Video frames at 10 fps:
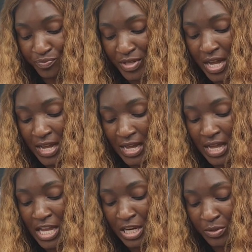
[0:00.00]
I
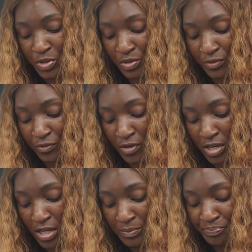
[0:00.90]
got a closure
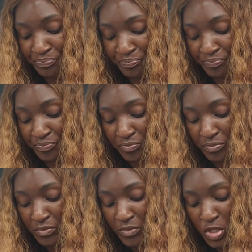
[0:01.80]
from
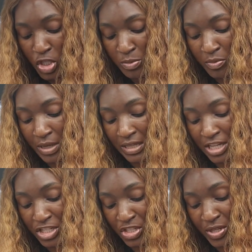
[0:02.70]
QB Way
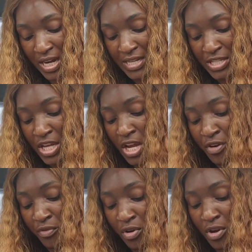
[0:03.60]
Collections. You guys
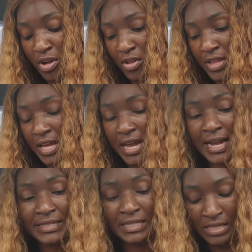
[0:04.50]
recall that
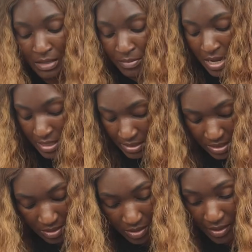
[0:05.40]
I did the
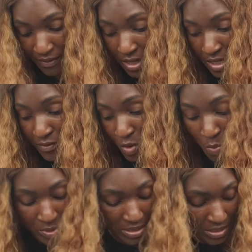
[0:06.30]
unboxing, if I can even
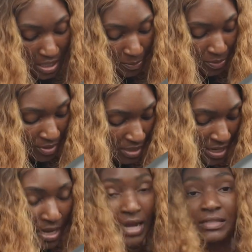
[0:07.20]
open this up,
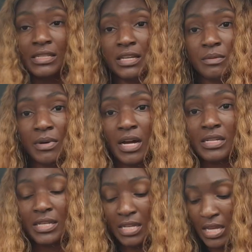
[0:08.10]
I did the
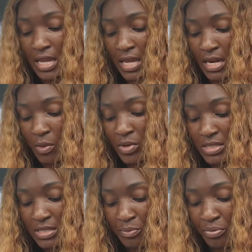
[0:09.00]
unboxing and I
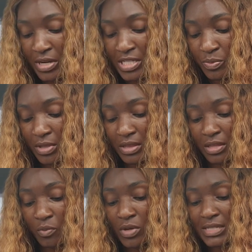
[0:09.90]
wasn't impressed with
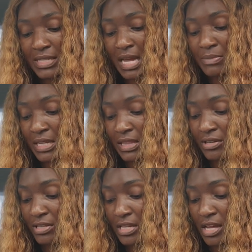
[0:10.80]
the one side being
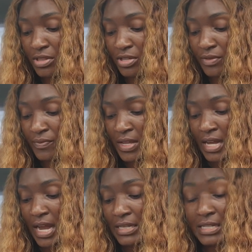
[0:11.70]
thinner than the other.
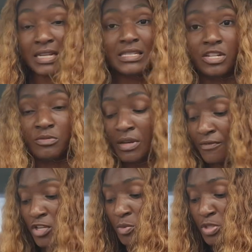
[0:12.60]
I did not send her my
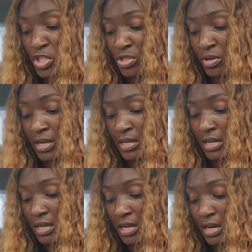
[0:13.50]
video, but she saw it.
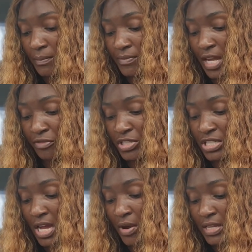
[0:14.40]
I
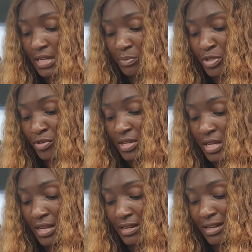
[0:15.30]
reached out, ended up returning
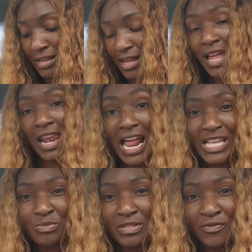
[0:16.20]
it
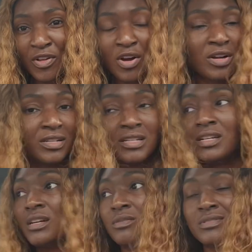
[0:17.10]
last week's vlog.
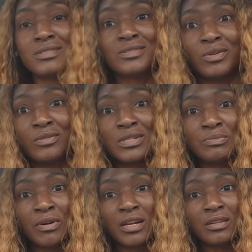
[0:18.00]
This dog is
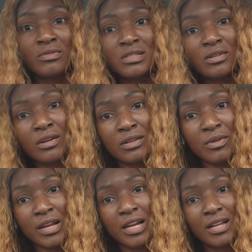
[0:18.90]
barking. Don't this dog
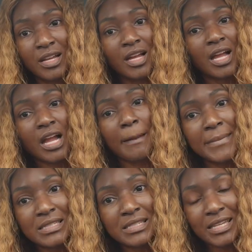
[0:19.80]
know I got
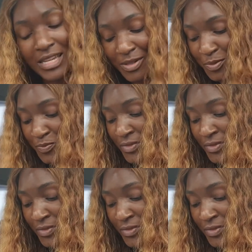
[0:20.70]
business to handle?